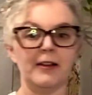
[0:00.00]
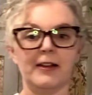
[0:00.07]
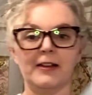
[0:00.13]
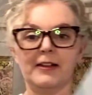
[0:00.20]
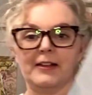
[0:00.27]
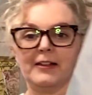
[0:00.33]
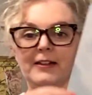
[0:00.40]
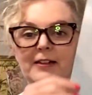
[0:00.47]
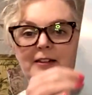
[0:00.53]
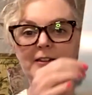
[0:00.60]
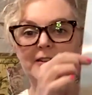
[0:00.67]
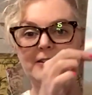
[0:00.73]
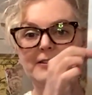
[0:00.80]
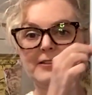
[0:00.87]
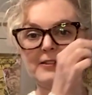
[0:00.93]
and it
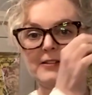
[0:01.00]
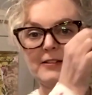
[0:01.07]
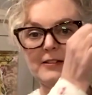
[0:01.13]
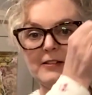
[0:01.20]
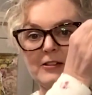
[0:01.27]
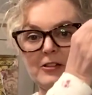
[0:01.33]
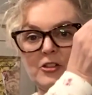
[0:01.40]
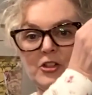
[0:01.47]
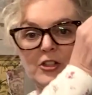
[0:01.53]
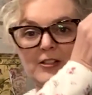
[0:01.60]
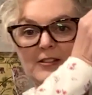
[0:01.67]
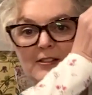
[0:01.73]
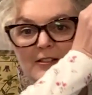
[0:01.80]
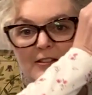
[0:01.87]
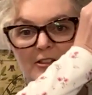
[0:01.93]
is
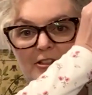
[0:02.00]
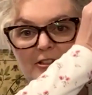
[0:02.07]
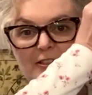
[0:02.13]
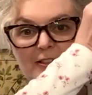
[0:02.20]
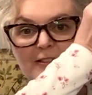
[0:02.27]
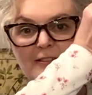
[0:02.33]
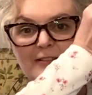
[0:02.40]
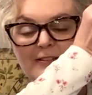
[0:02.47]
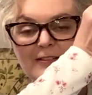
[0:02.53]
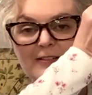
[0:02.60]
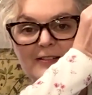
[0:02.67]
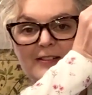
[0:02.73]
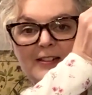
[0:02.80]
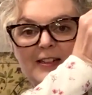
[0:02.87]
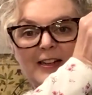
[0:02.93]
just as good.
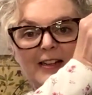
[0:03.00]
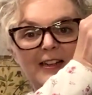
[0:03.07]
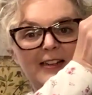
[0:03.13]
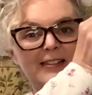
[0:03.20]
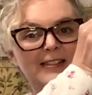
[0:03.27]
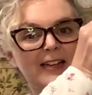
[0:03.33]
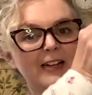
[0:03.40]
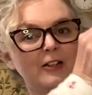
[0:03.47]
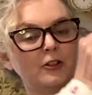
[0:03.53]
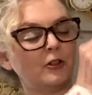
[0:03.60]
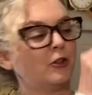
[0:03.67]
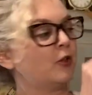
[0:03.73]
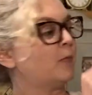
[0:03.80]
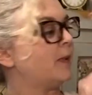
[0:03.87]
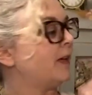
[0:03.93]
It's got a
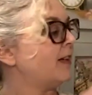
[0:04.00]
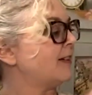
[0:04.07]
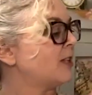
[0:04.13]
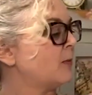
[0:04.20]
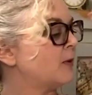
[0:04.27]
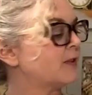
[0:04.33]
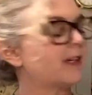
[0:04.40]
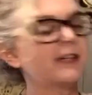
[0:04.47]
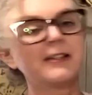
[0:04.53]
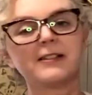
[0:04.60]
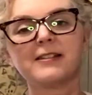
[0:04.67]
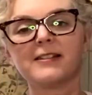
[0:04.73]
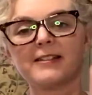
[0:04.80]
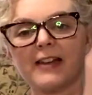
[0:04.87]
little bit, it's almost like a